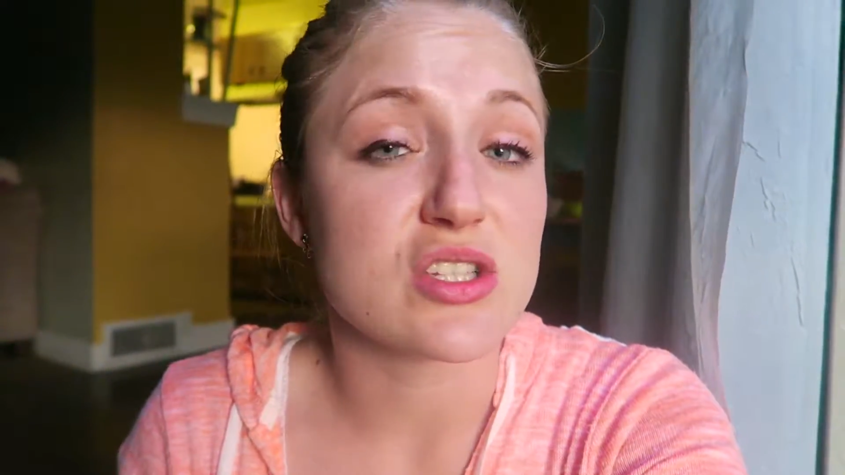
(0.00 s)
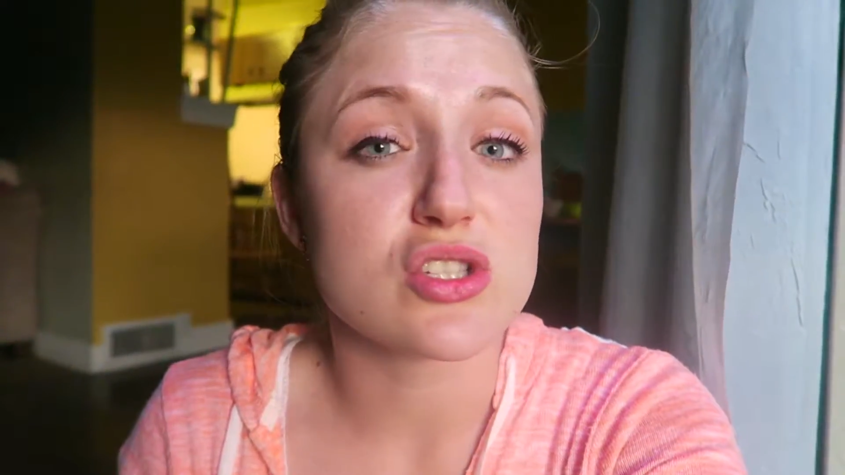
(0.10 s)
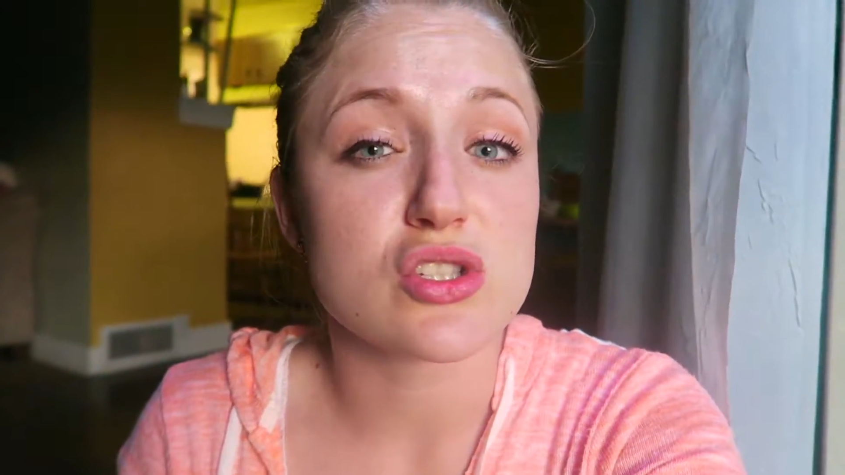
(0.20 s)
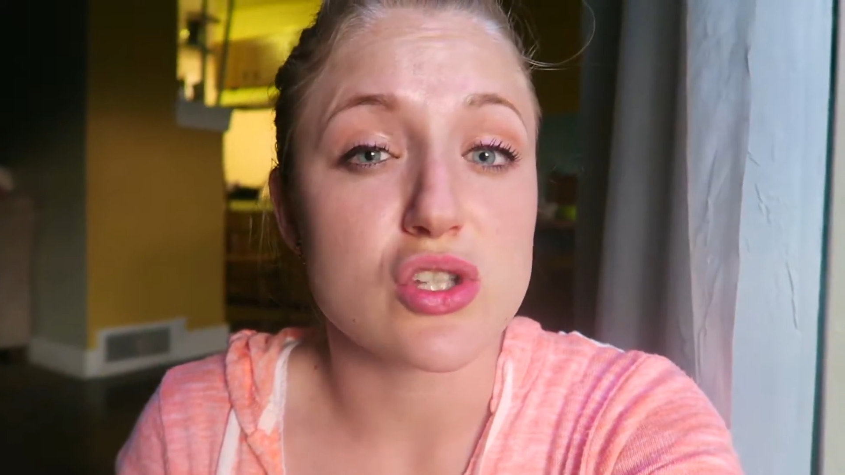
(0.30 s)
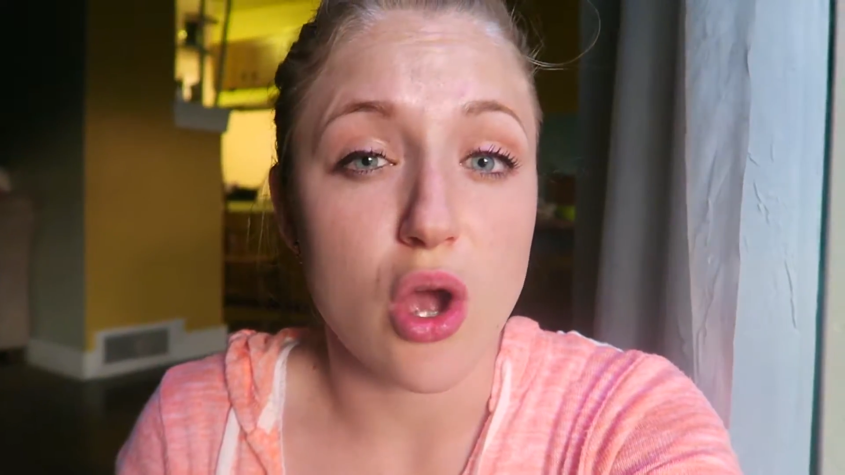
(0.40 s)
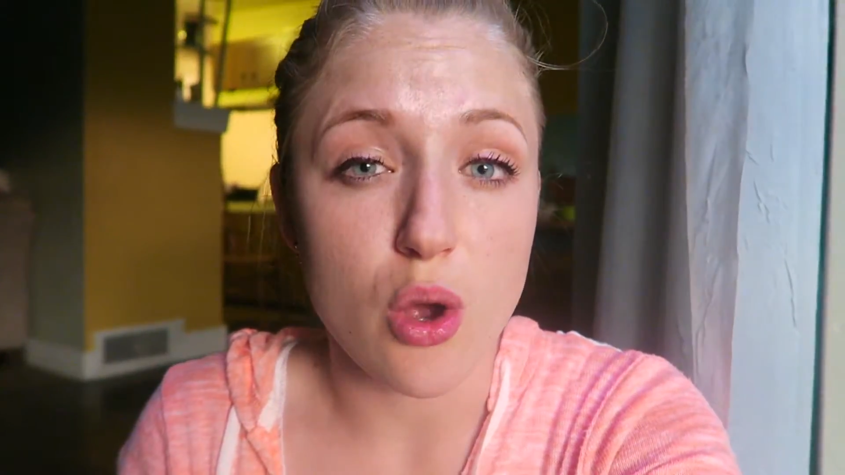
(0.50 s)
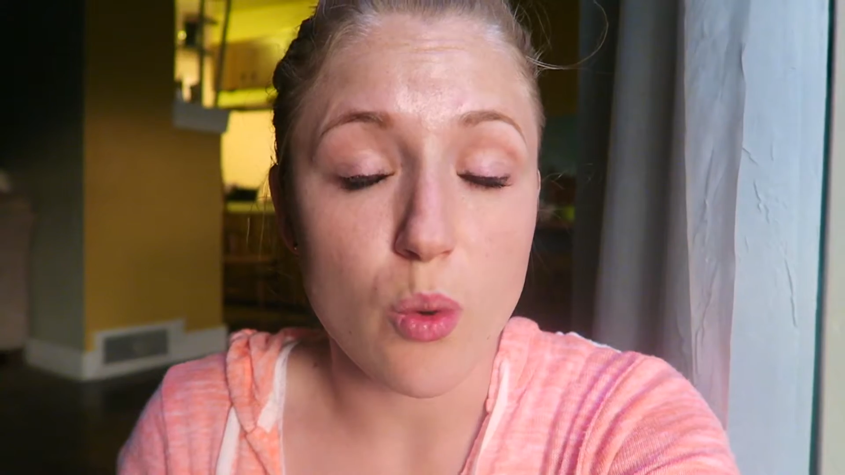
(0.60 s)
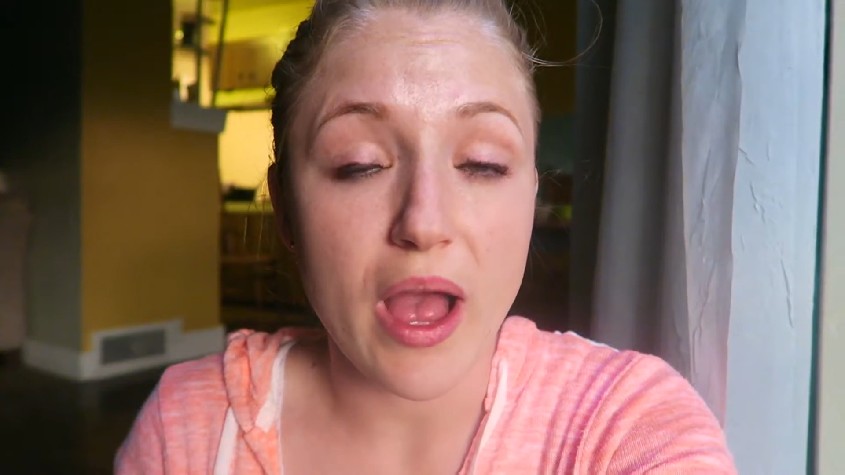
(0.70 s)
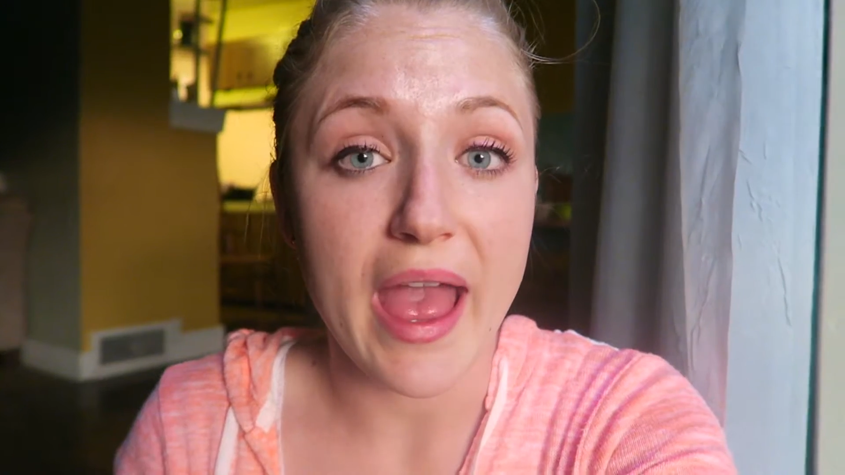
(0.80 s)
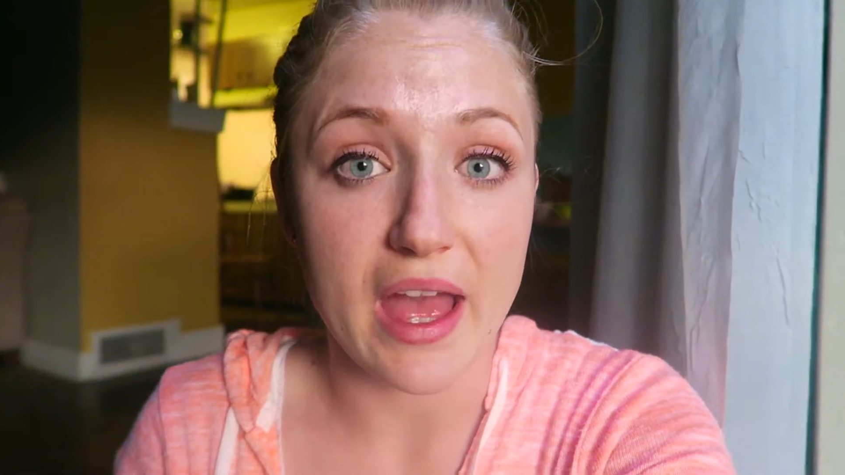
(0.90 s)

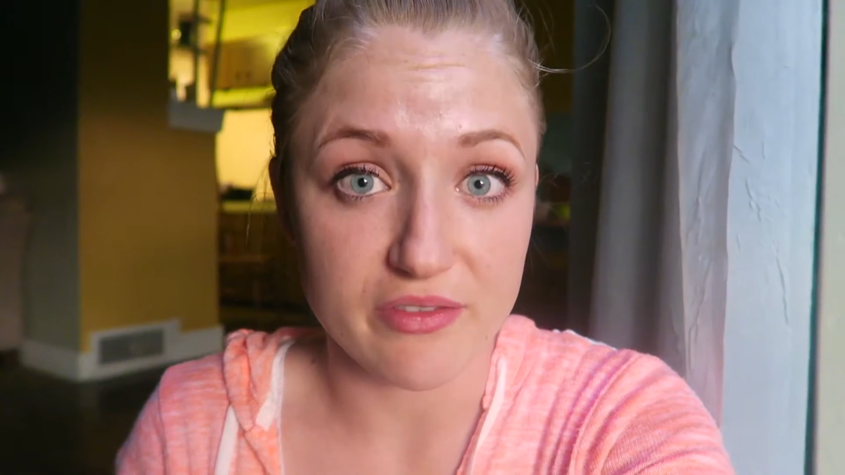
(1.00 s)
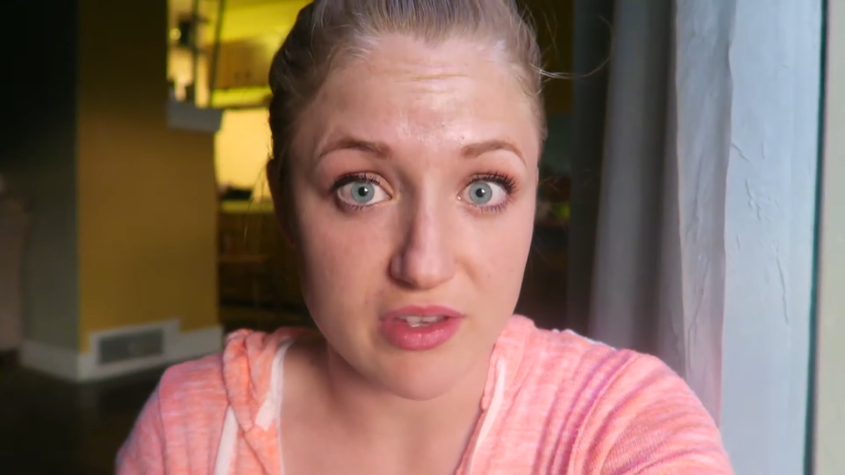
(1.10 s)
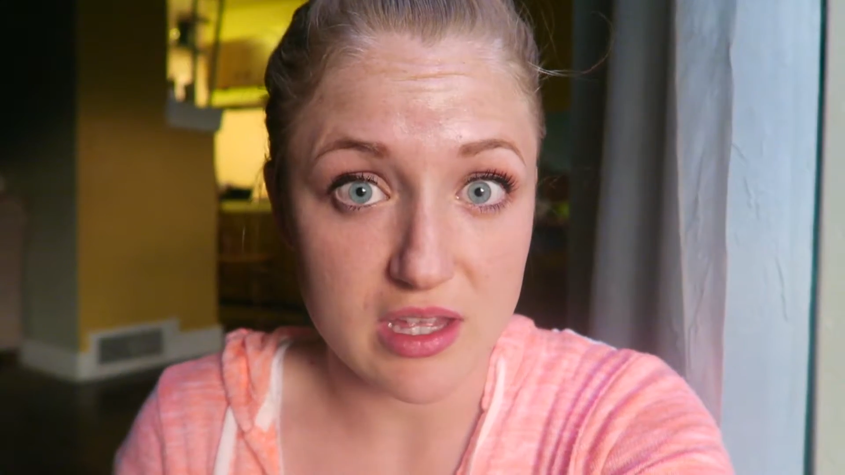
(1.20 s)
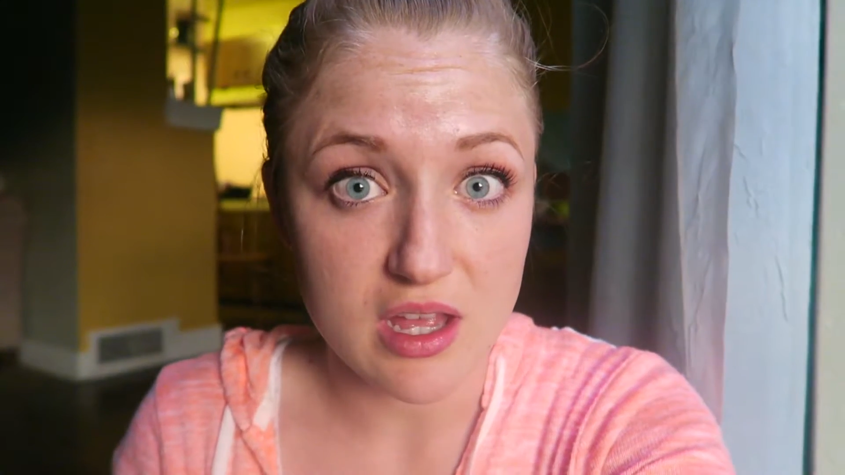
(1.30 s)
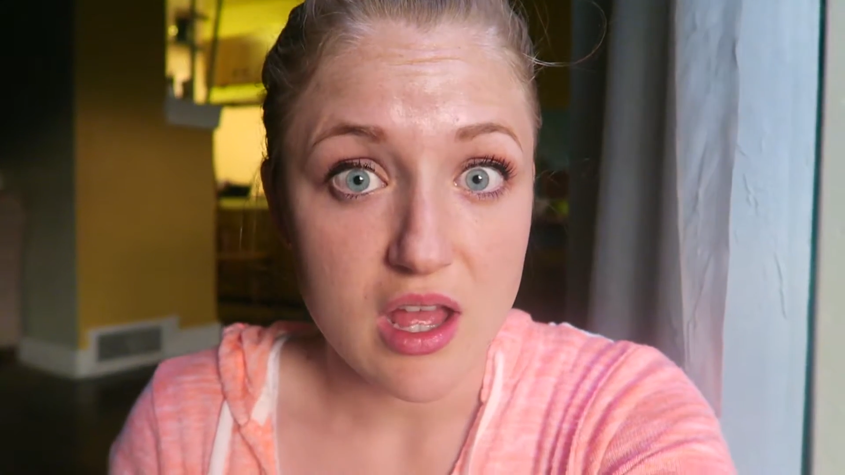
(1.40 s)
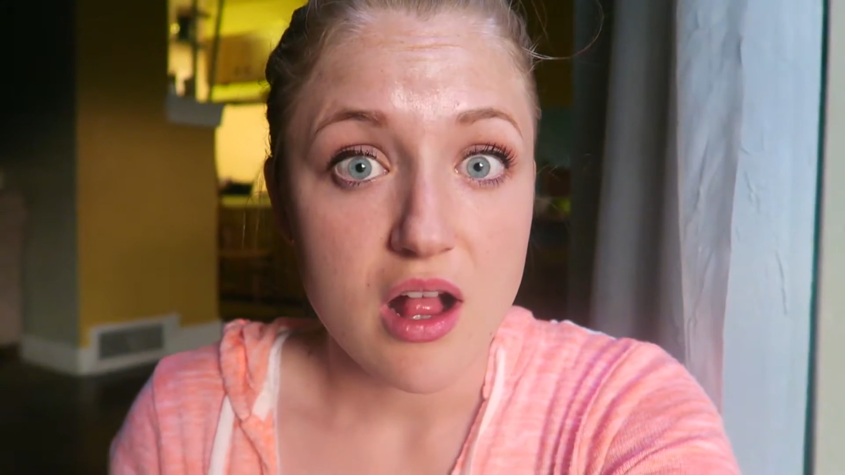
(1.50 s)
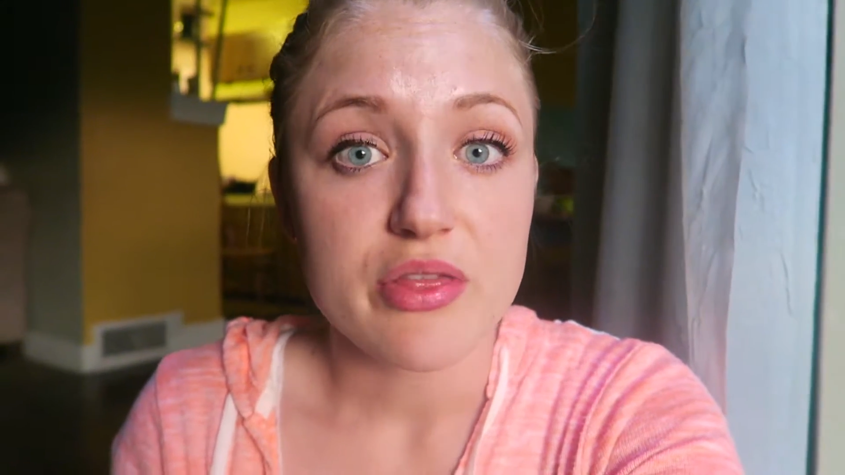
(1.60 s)
so heavy